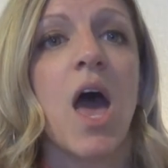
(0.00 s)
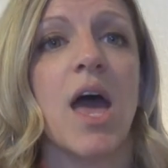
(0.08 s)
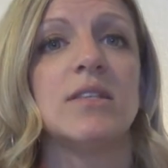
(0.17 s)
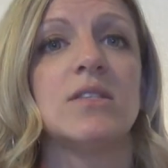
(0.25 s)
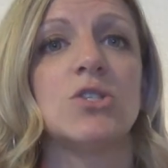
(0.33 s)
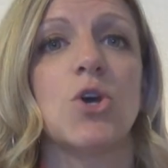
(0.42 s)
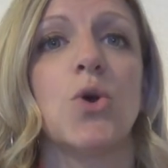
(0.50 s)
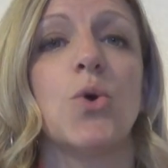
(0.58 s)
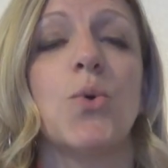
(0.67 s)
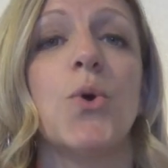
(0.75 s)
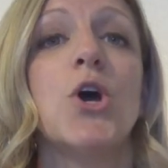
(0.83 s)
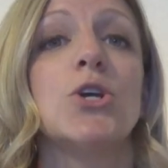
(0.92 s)
And
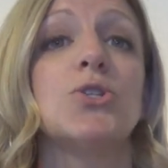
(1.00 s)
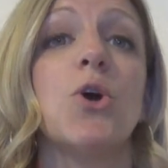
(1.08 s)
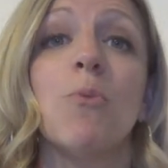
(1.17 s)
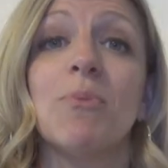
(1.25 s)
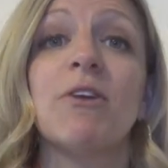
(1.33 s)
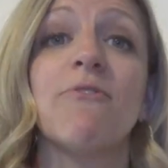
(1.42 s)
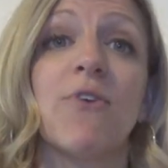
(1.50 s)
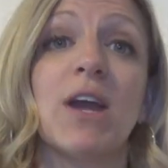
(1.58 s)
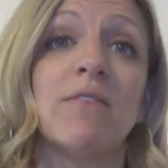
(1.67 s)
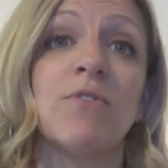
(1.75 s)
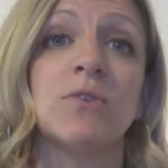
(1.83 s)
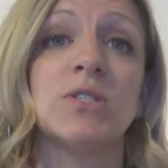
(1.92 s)
so don't be
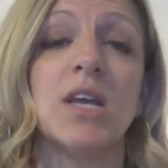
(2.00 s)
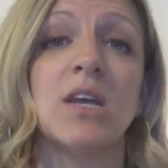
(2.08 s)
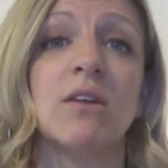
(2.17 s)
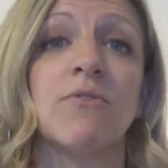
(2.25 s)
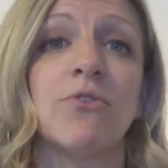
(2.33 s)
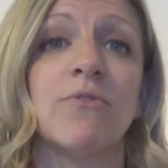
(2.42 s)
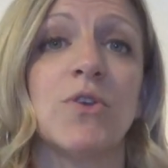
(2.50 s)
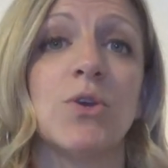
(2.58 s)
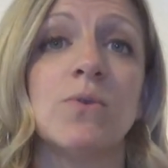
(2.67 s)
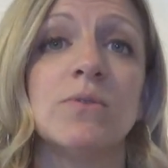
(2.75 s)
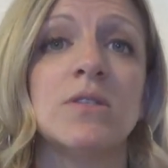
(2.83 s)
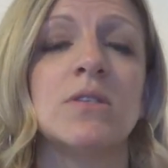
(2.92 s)
afraid of those negative
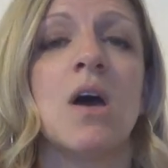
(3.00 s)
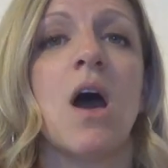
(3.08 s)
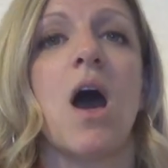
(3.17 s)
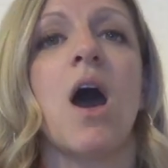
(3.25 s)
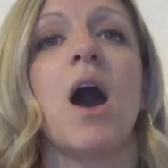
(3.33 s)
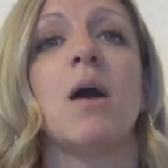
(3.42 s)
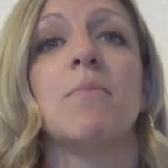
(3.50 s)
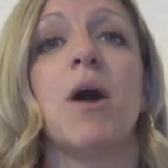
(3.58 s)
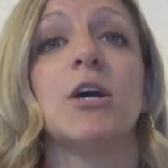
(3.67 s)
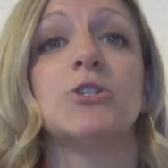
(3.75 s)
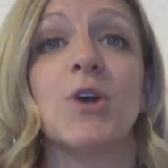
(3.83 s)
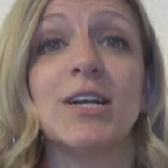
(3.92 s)
reviews.
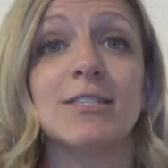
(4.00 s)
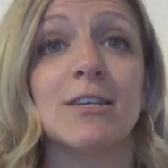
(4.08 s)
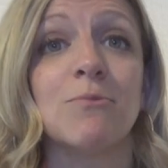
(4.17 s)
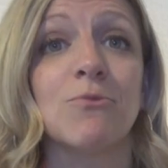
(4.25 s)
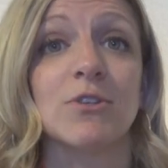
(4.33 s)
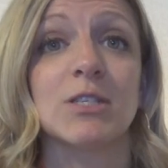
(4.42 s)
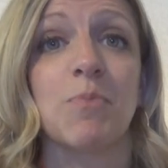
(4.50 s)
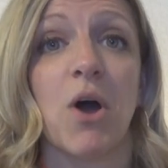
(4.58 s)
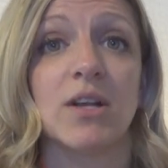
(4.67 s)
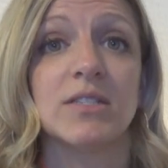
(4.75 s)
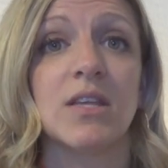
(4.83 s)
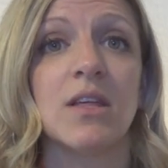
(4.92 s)
Address them,
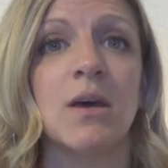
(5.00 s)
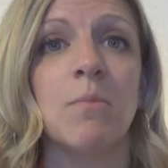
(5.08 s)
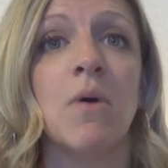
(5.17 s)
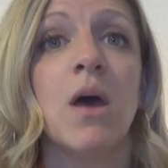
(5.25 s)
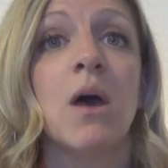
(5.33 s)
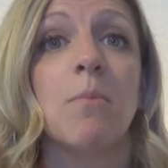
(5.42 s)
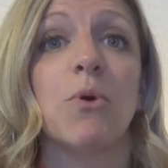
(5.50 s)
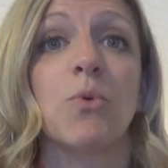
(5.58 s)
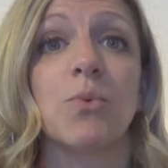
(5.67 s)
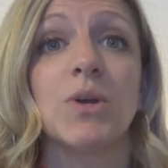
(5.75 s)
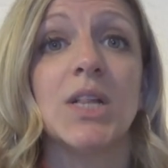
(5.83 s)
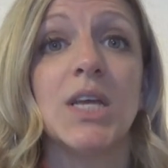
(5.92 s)
respond to them.
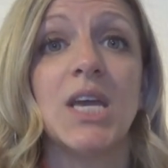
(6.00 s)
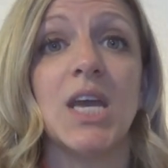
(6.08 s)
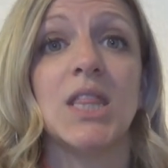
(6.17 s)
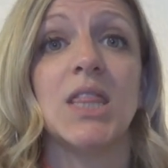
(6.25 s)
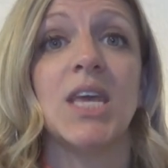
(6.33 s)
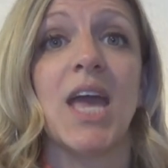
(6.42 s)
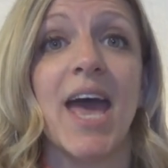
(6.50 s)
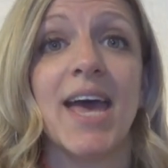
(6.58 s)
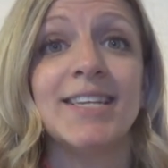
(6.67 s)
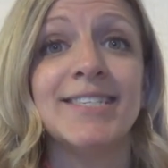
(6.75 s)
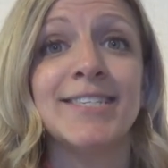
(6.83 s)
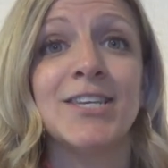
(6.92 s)
But really, in the
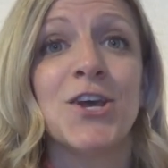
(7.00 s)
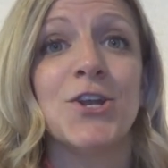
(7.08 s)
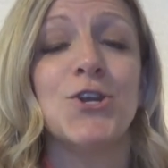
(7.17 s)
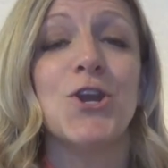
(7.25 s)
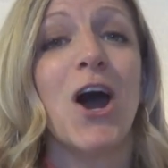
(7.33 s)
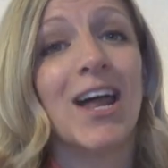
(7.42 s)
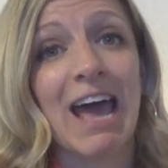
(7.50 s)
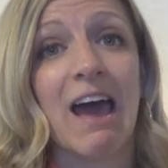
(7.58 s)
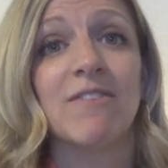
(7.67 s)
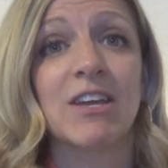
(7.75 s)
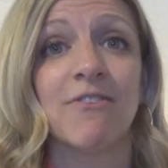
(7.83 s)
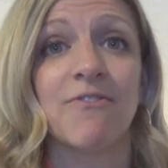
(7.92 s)
end, not
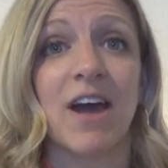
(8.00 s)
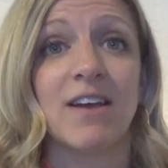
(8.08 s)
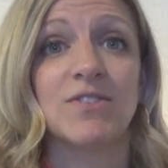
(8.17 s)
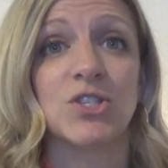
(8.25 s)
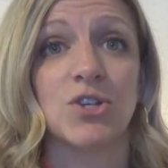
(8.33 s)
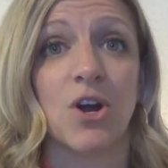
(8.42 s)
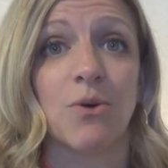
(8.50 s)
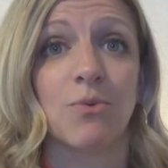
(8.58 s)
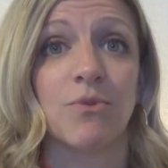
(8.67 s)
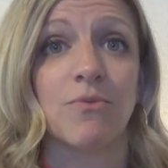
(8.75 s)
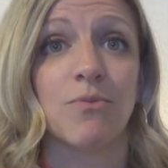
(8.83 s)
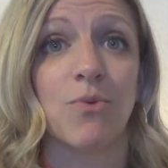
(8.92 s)
having a
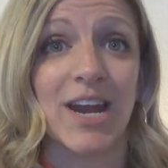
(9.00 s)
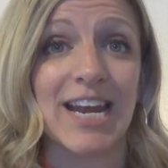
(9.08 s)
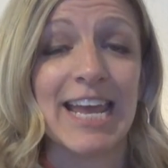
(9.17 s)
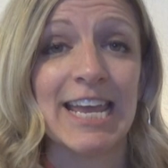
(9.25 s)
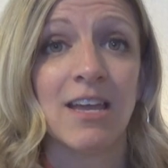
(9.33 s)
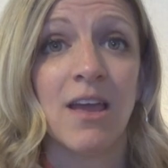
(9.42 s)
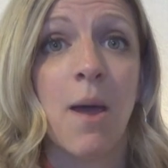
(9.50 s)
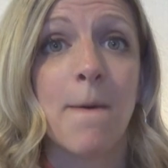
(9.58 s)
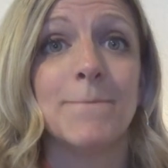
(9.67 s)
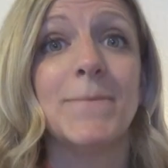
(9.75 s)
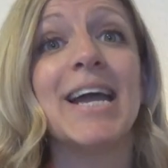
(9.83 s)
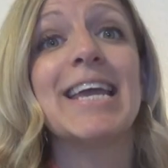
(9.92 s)
5-star rating
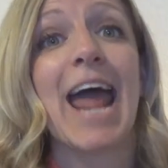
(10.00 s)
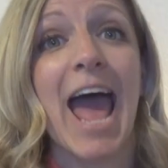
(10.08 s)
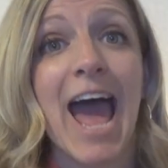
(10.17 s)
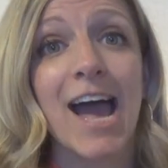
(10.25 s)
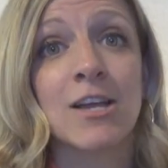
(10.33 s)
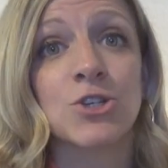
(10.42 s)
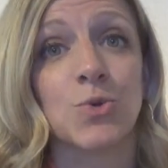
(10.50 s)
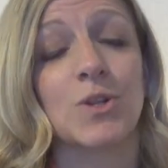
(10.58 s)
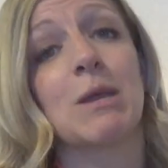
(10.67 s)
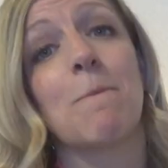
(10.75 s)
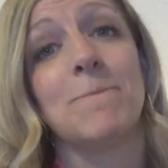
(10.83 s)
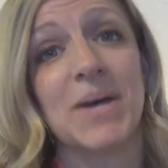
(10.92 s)
might
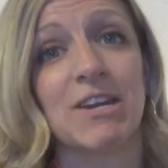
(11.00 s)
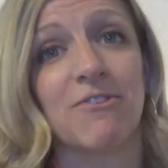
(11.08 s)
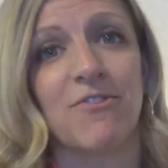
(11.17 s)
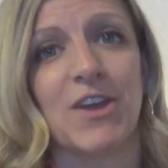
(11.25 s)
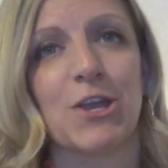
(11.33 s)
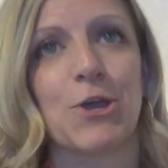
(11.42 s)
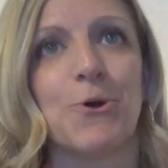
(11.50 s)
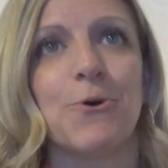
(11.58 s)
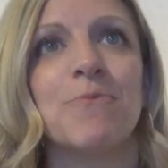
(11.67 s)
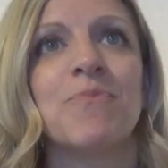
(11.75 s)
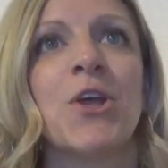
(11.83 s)
actually benefit you.